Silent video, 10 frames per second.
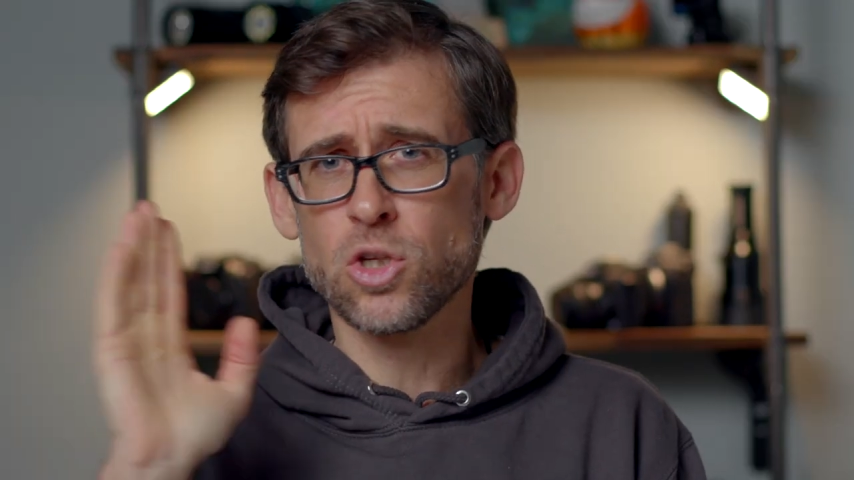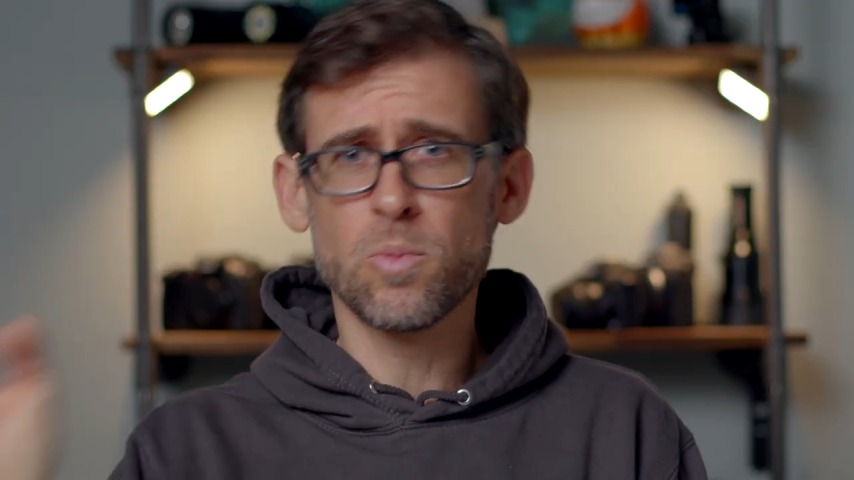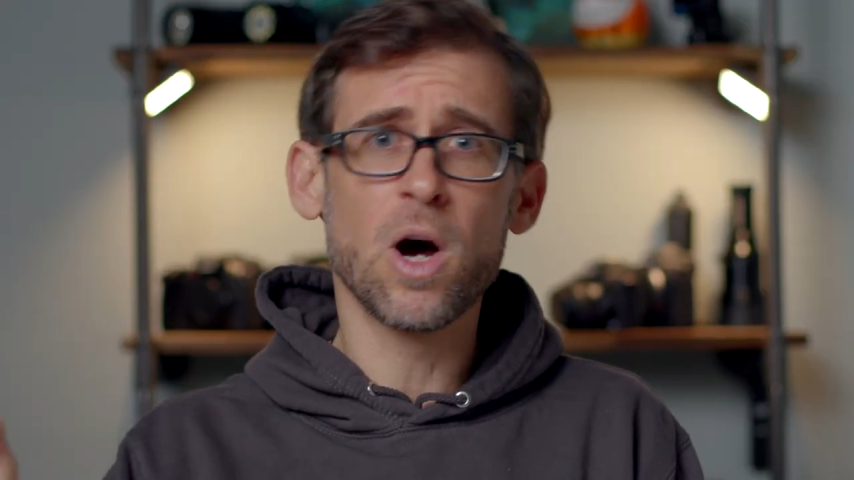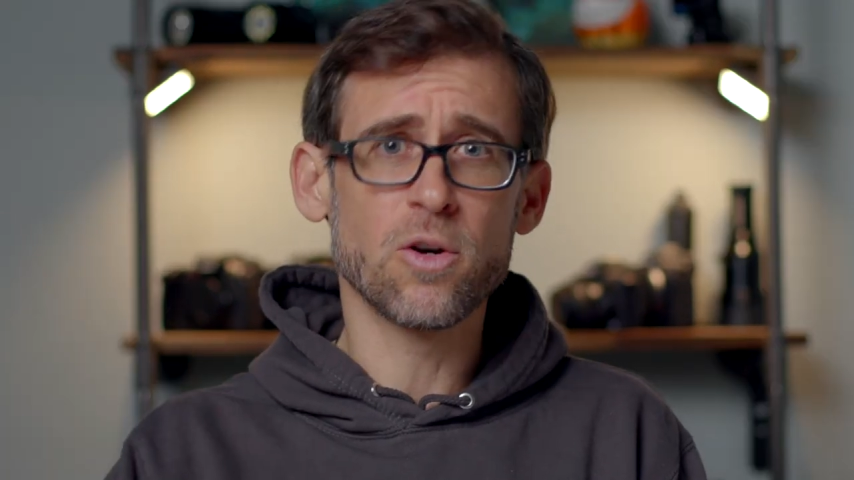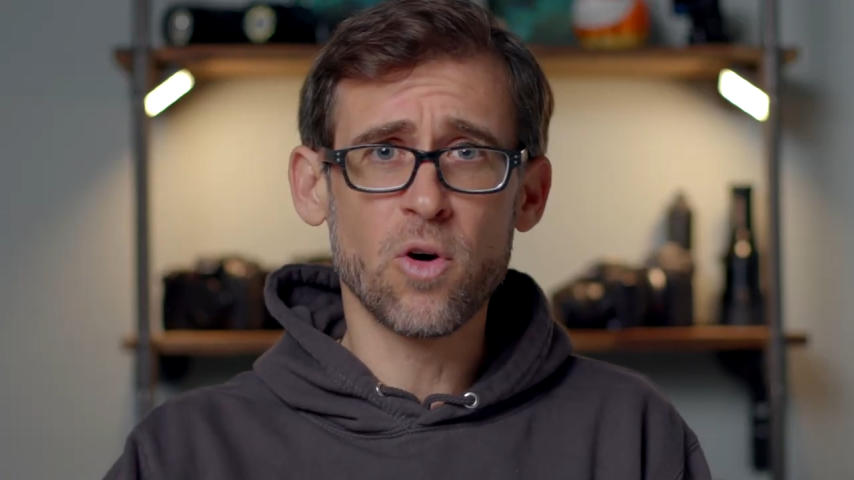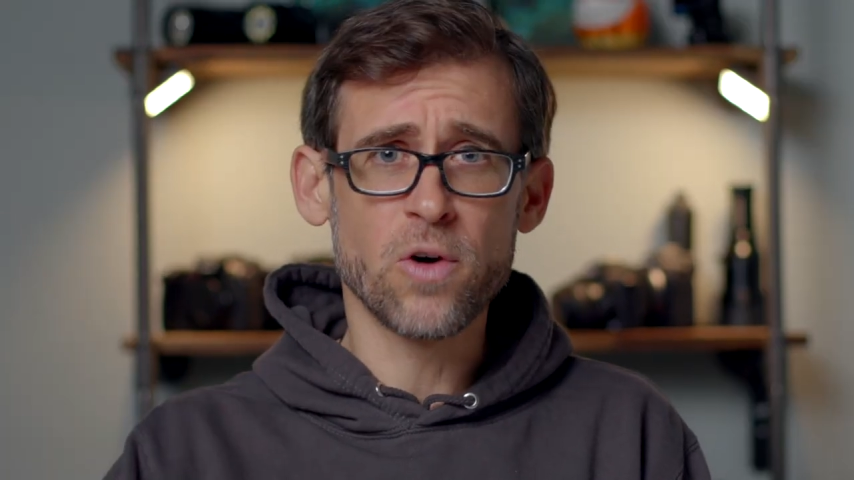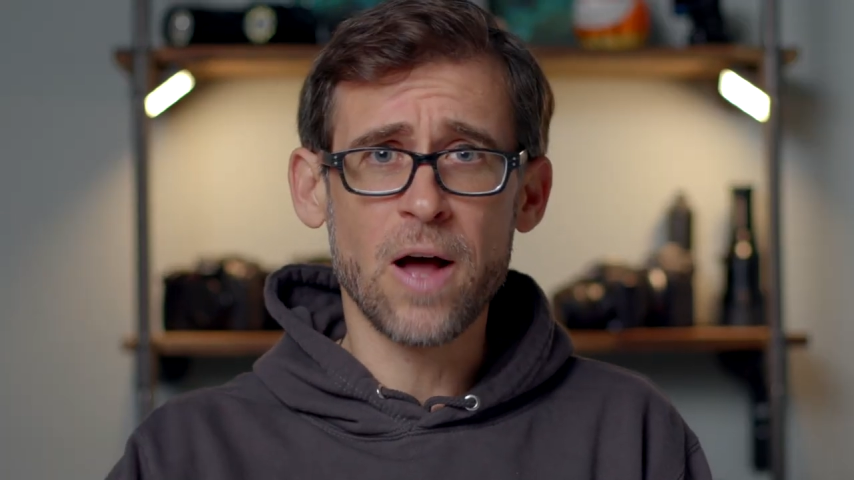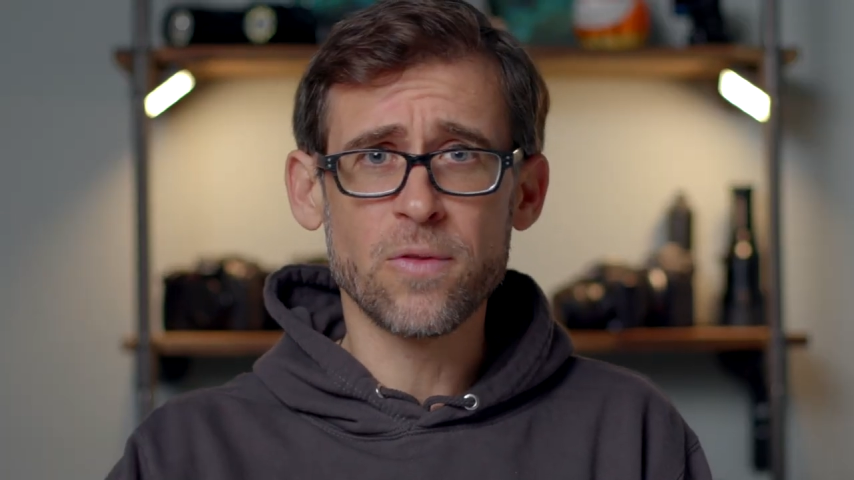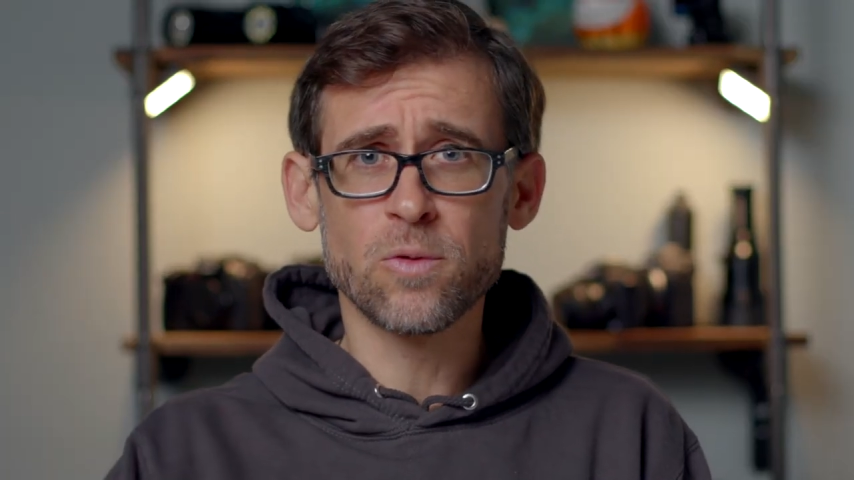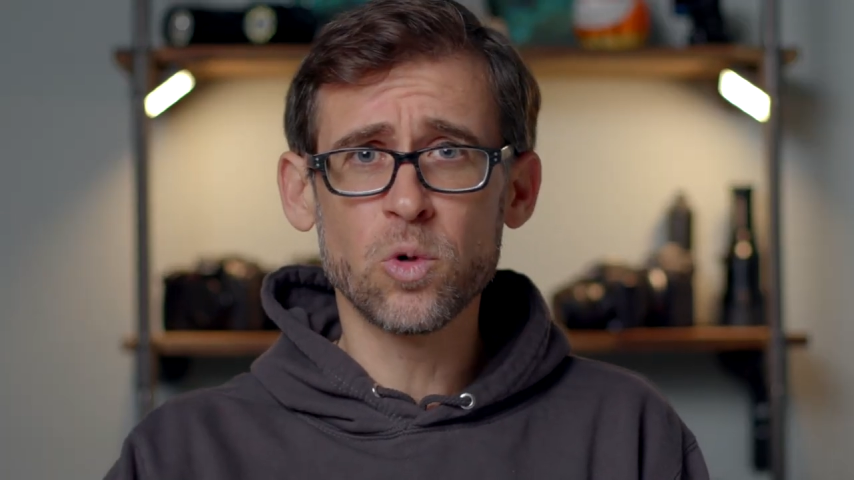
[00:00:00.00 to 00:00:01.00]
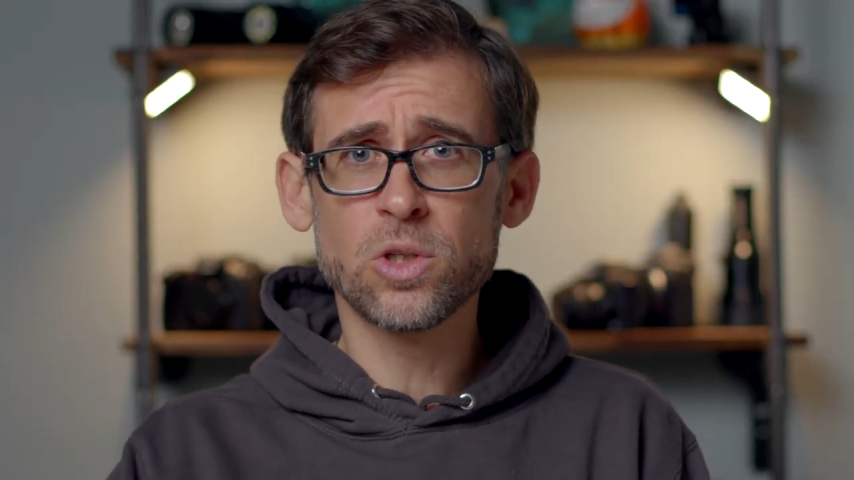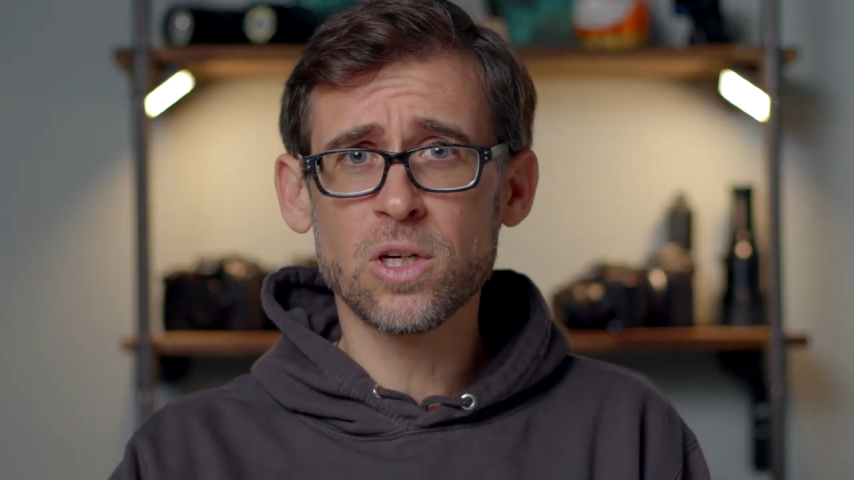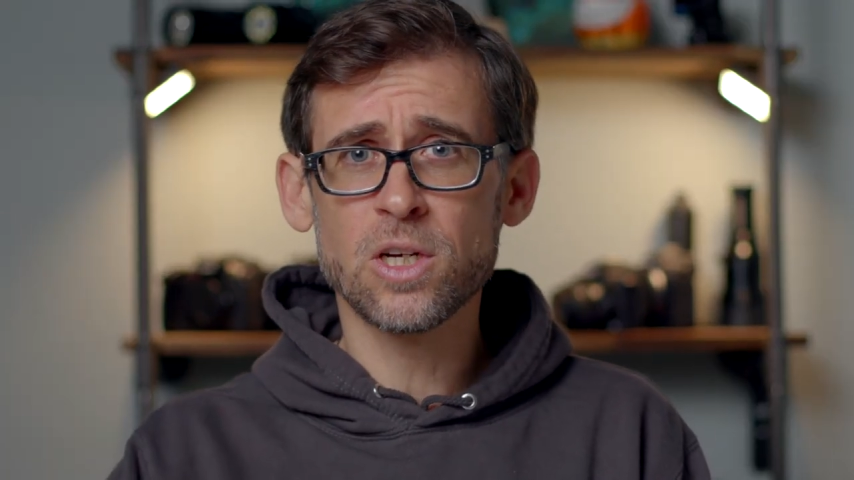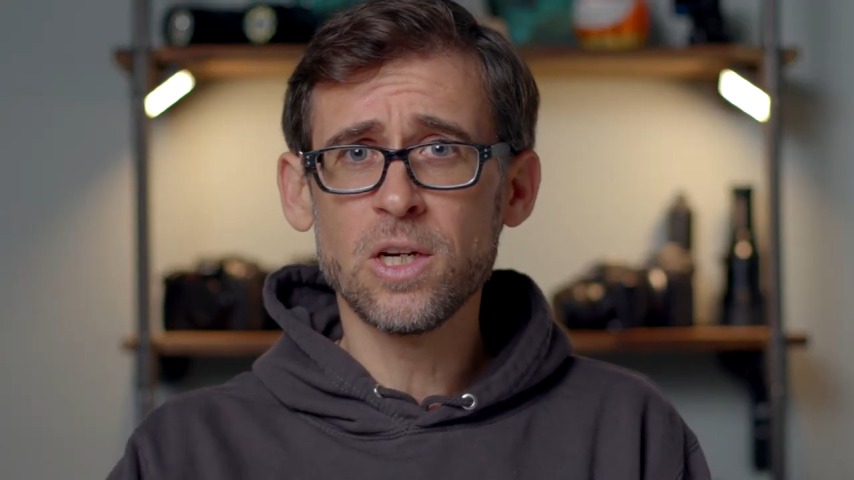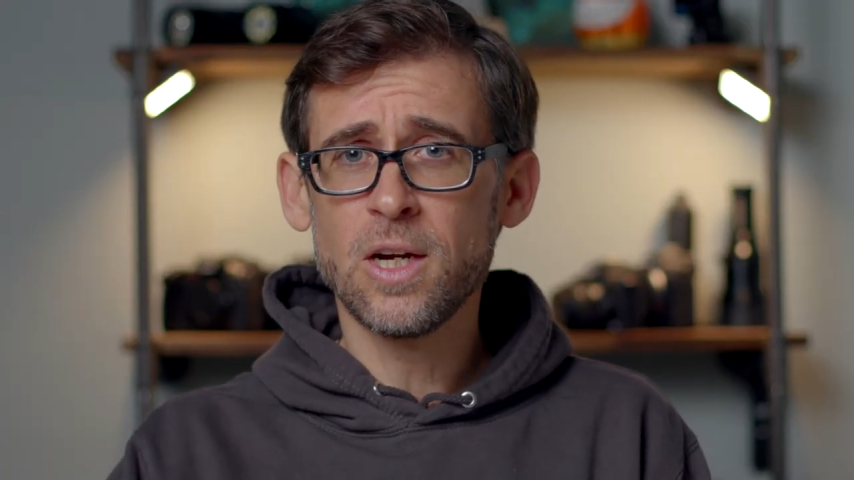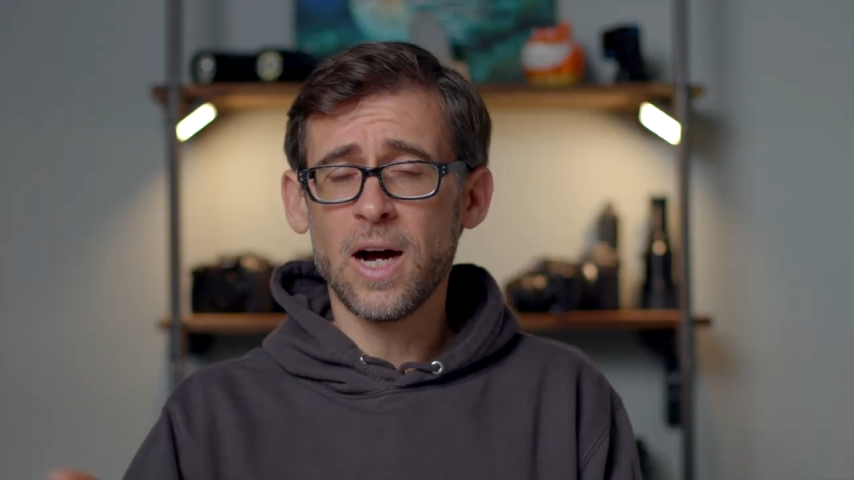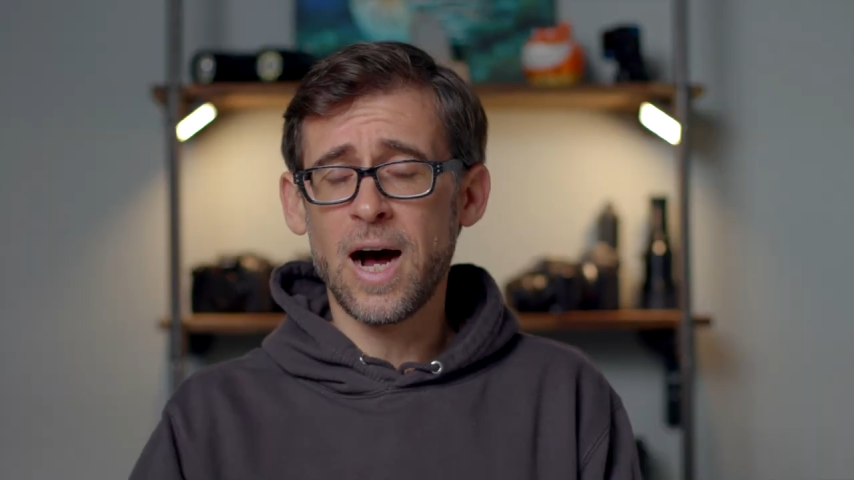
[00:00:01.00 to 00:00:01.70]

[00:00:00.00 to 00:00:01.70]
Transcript: your smartphone underwater